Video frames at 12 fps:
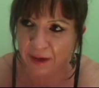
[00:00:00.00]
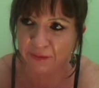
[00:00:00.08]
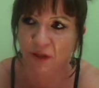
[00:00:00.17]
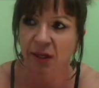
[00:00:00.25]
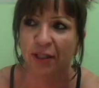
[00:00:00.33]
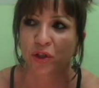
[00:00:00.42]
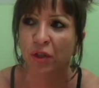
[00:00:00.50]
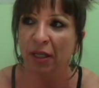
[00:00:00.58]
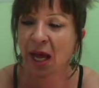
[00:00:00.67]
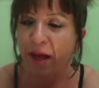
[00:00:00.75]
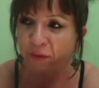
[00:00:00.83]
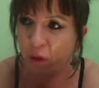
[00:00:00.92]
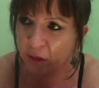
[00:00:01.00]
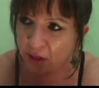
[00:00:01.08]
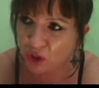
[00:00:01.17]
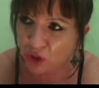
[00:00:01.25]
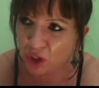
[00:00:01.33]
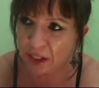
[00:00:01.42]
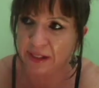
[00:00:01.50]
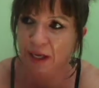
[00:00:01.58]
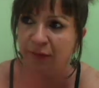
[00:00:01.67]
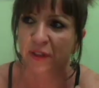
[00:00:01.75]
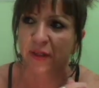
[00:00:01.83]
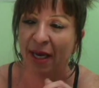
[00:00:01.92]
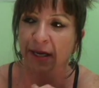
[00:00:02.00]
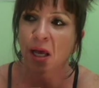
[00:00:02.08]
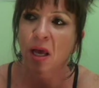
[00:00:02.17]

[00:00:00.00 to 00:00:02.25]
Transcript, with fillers: after that, you're going to have cottage cheese after that,